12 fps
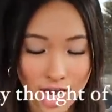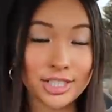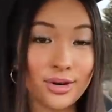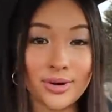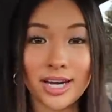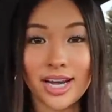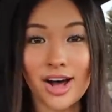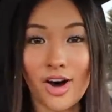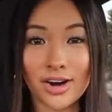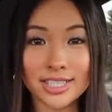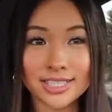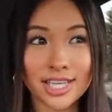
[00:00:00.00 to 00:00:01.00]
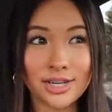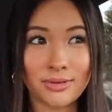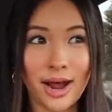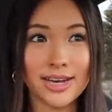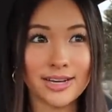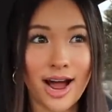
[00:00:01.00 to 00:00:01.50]
You know what? Honestly,
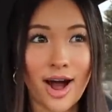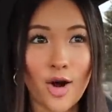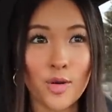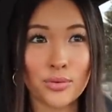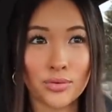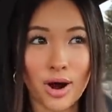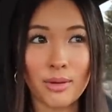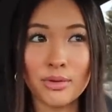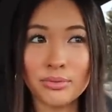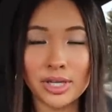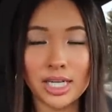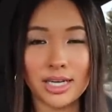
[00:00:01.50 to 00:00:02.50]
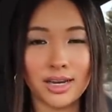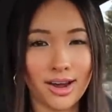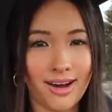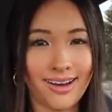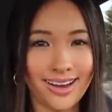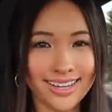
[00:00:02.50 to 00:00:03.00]
right now, probably
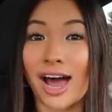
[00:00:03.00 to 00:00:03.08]
not.